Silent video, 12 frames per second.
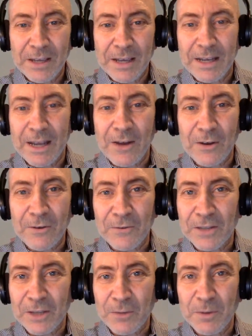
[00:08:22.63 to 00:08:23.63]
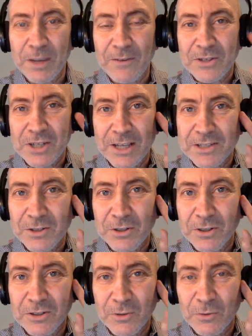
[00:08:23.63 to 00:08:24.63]
And now I feel like we have a chance
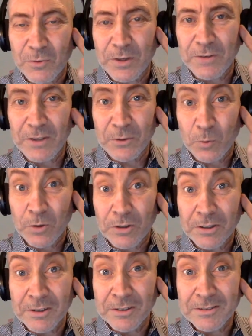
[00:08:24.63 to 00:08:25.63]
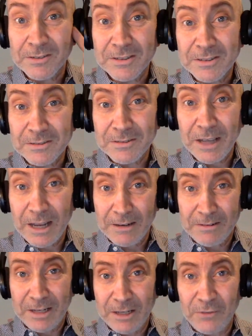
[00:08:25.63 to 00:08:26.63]
to reinvent the world,
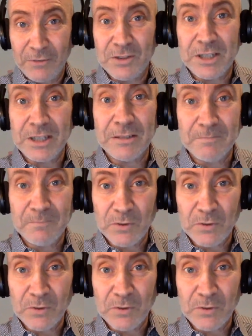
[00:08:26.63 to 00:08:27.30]
and you've seen